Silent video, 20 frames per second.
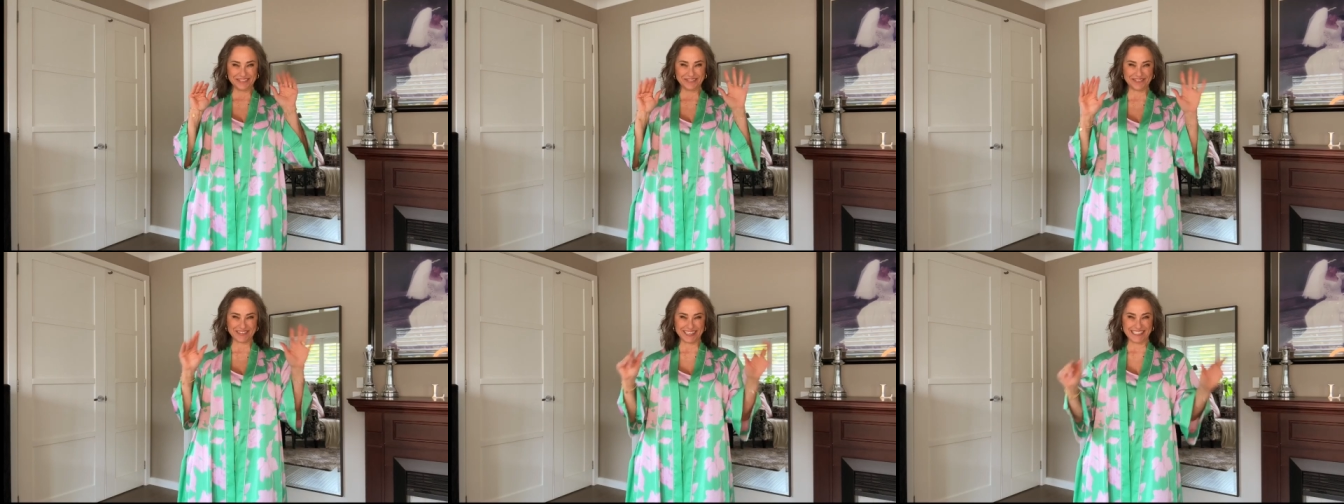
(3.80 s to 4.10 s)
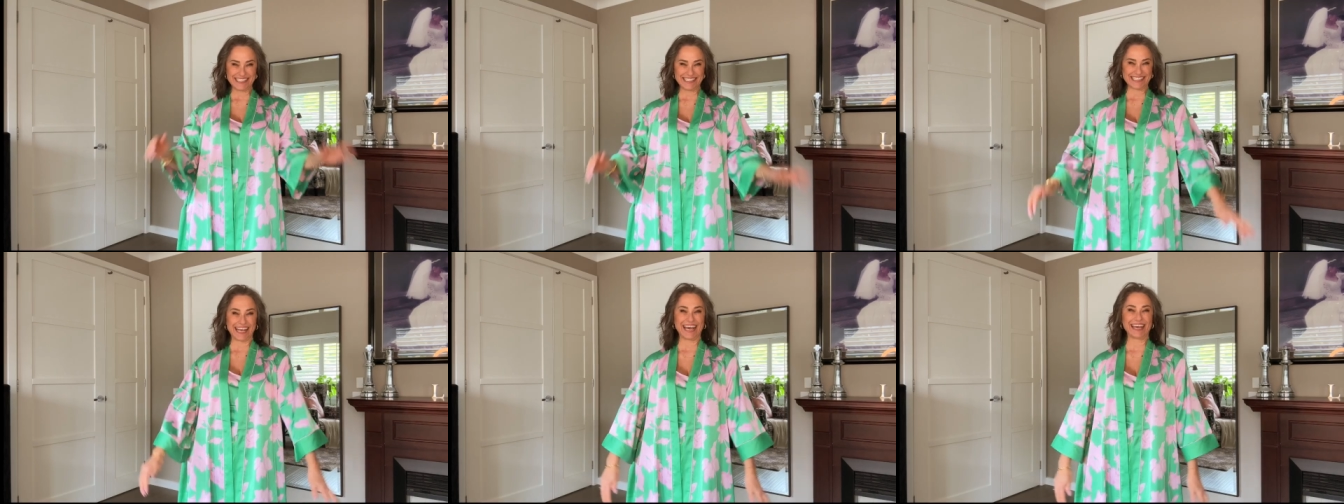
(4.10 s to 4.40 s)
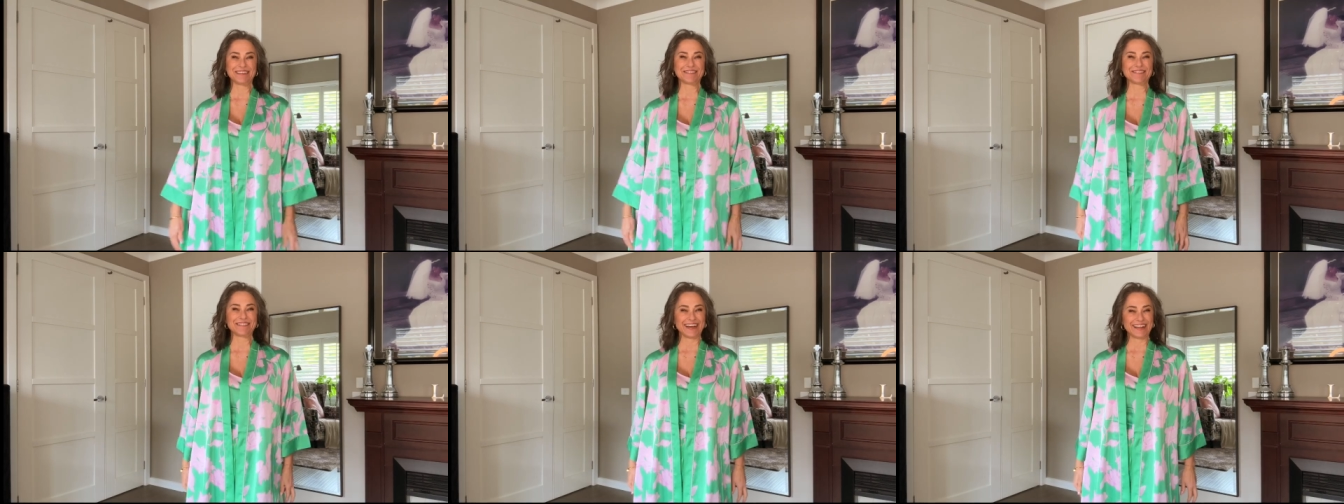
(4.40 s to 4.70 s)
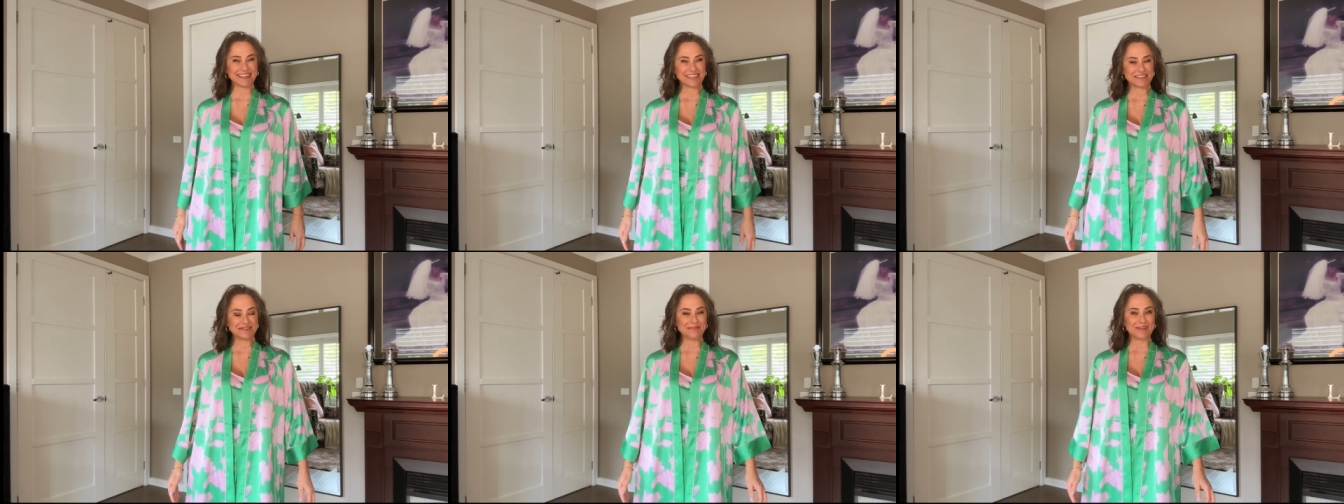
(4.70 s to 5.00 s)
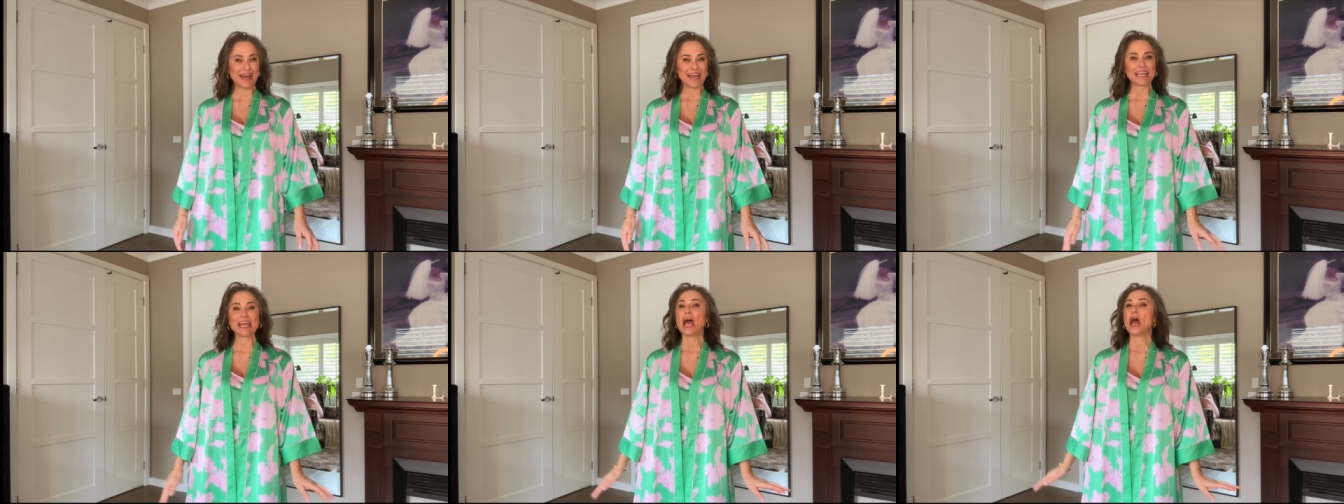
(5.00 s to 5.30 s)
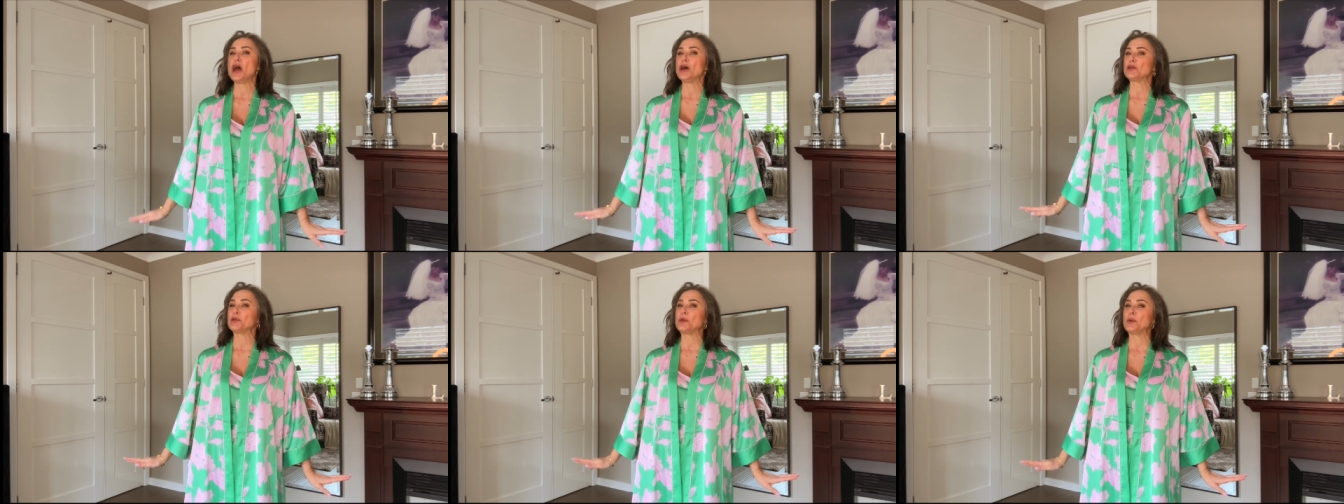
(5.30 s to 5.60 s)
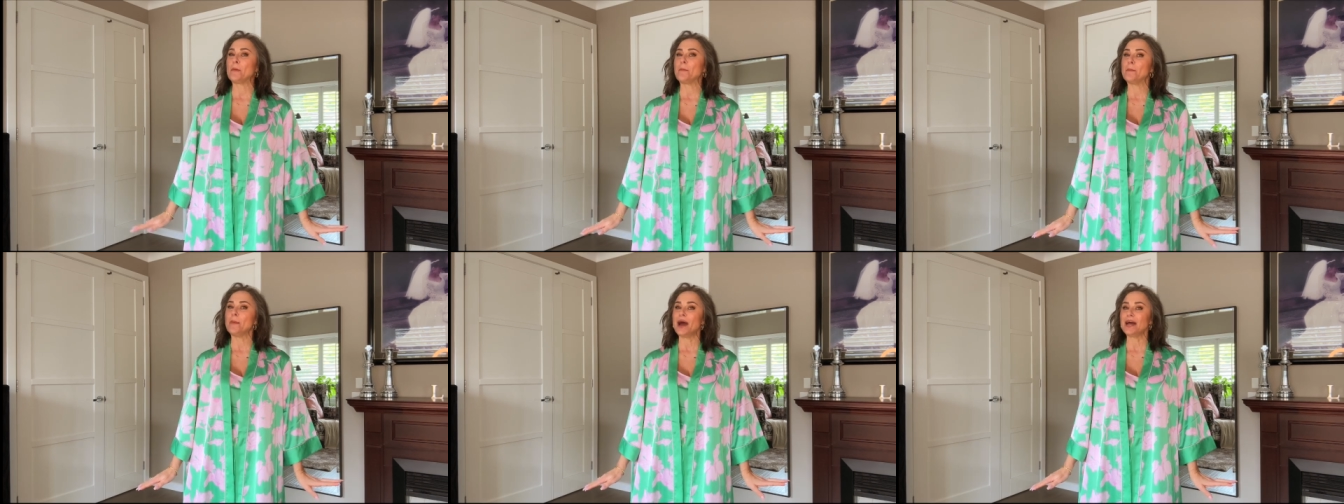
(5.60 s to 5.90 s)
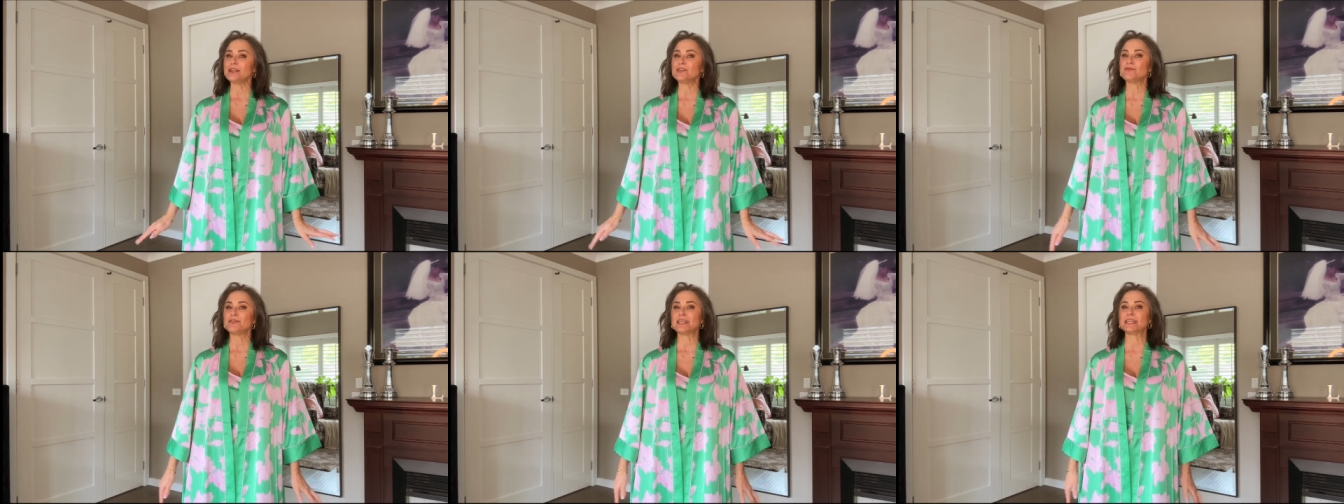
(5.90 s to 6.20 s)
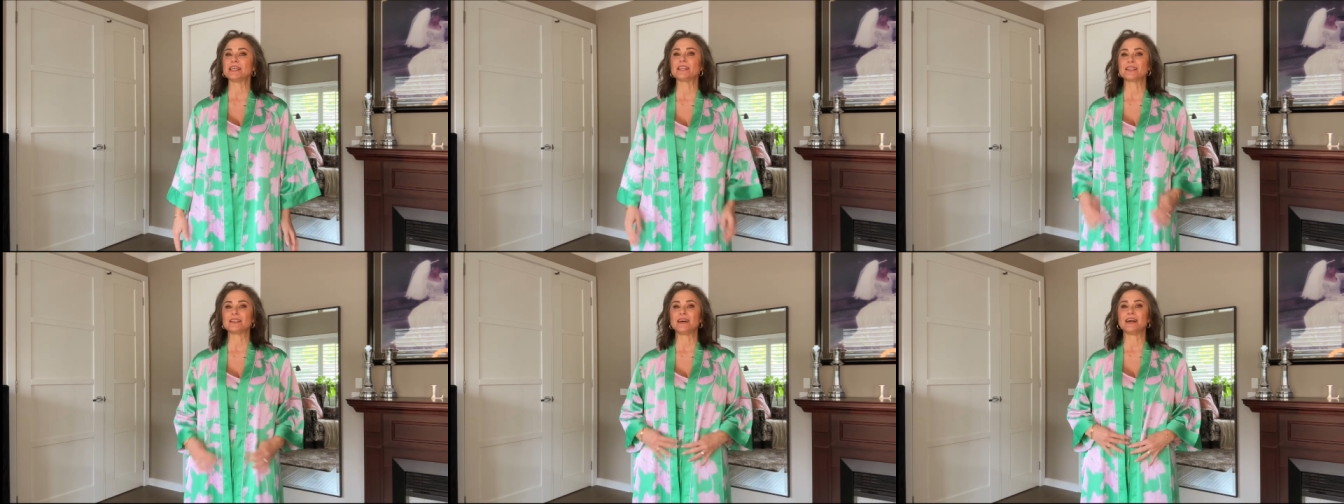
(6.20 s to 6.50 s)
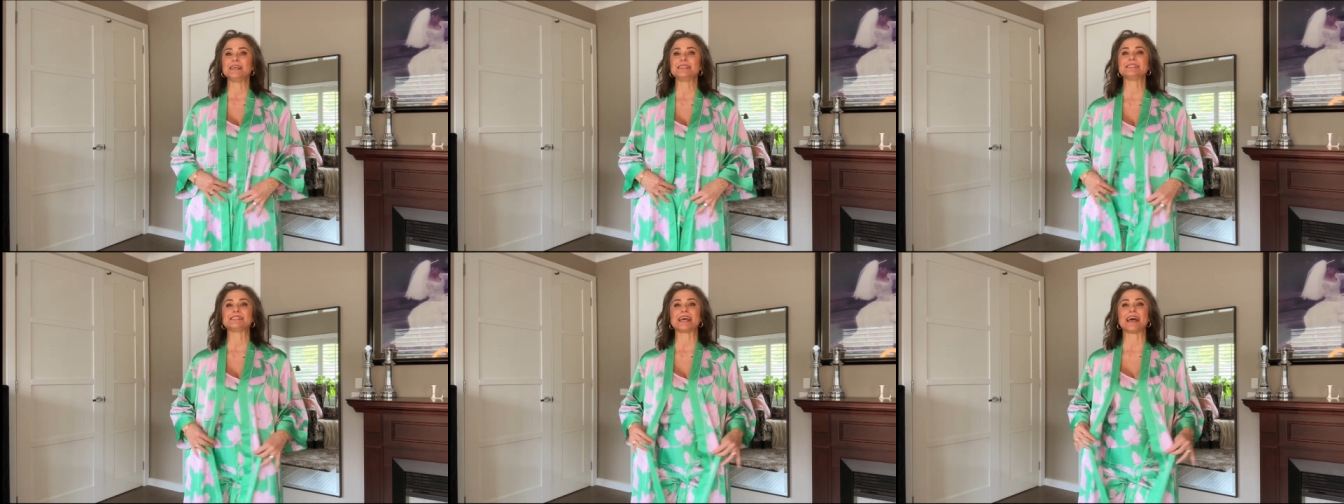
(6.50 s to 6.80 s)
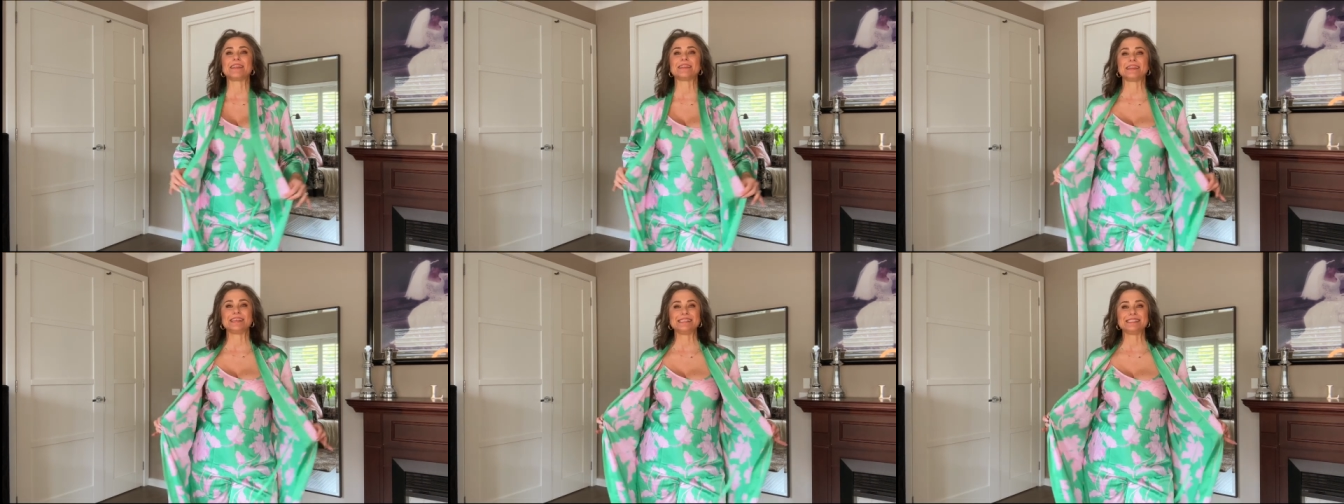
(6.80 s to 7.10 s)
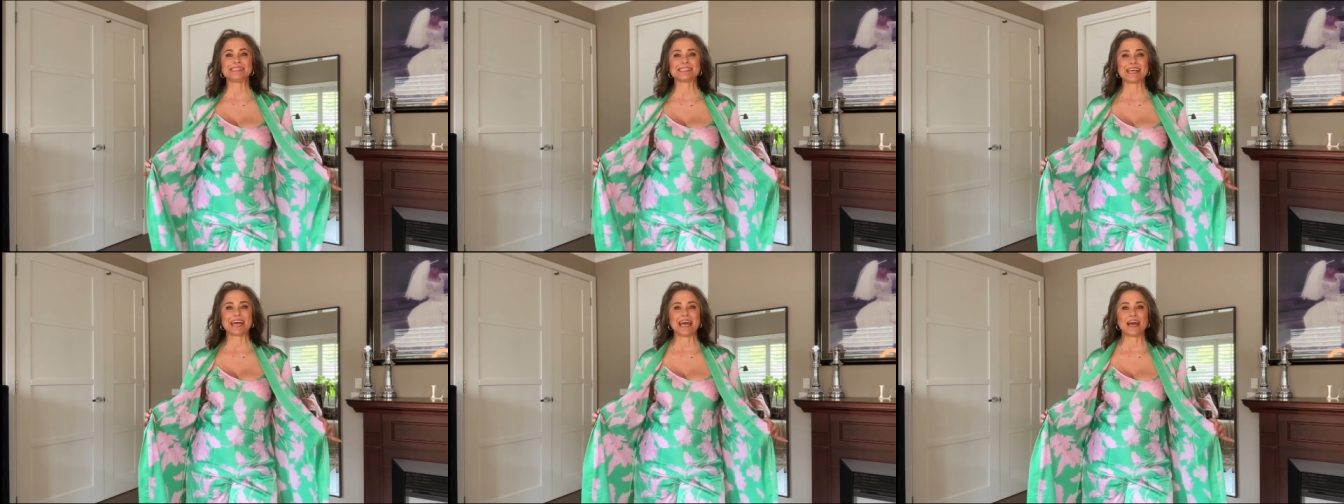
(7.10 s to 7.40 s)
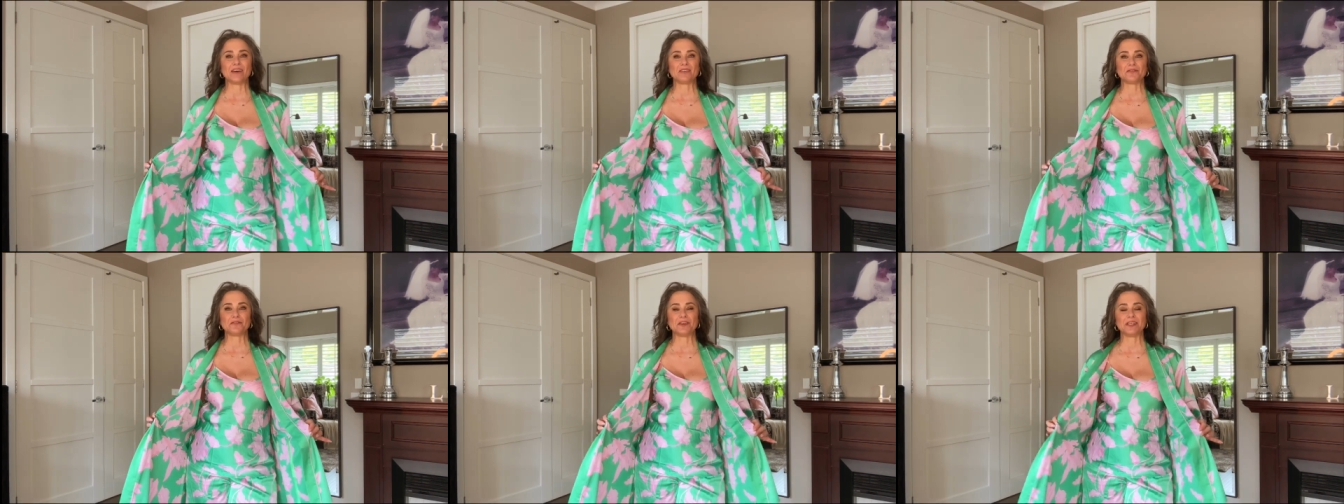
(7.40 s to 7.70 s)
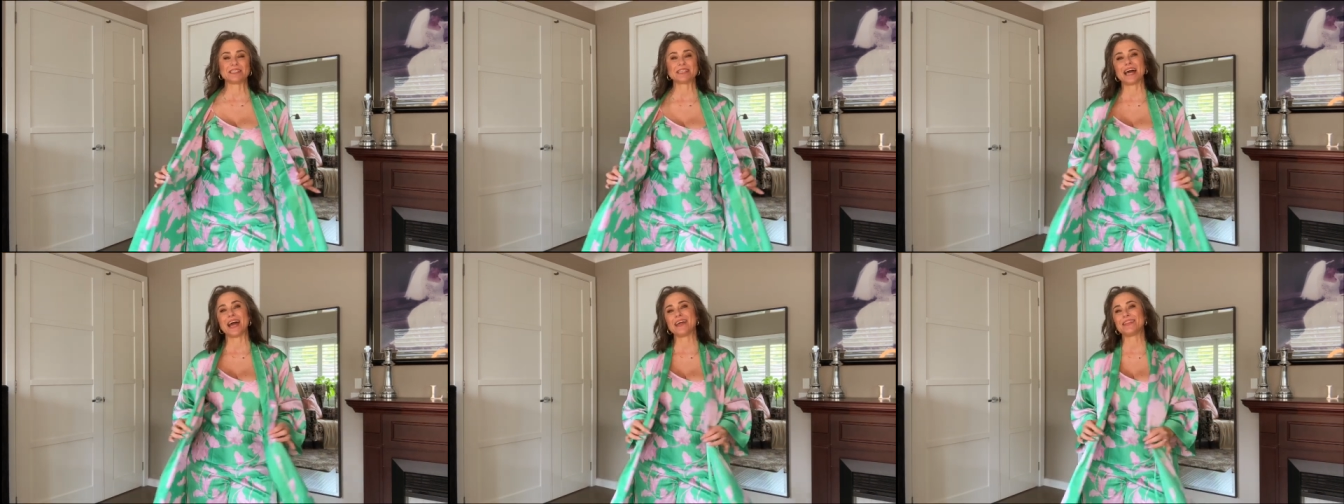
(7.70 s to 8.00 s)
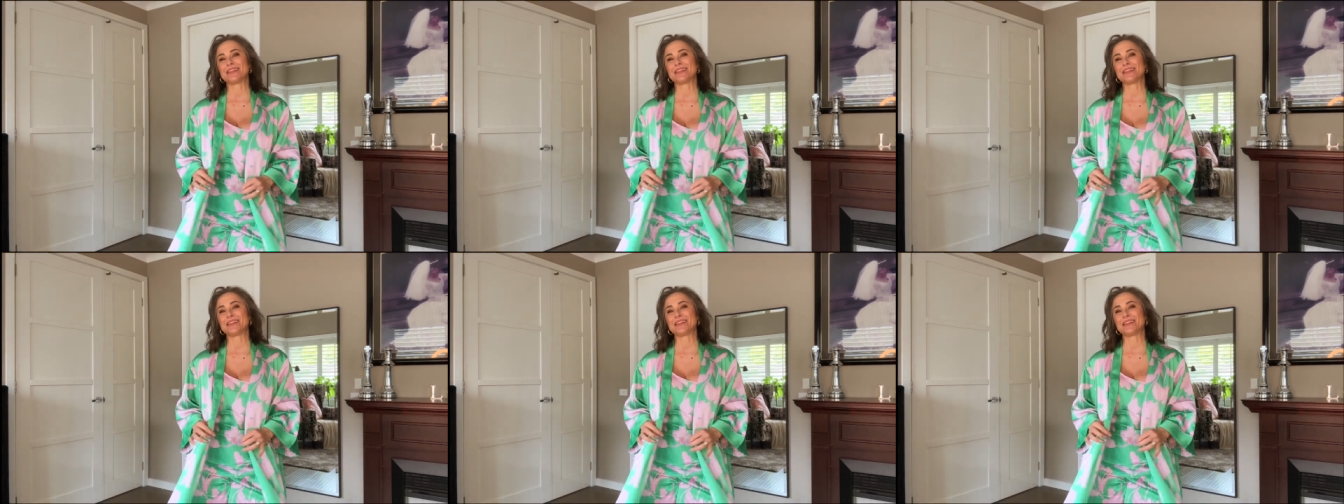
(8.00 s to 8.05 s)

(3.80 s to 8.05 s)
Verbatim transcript: friends, and welcome back. You might recognize this outfit.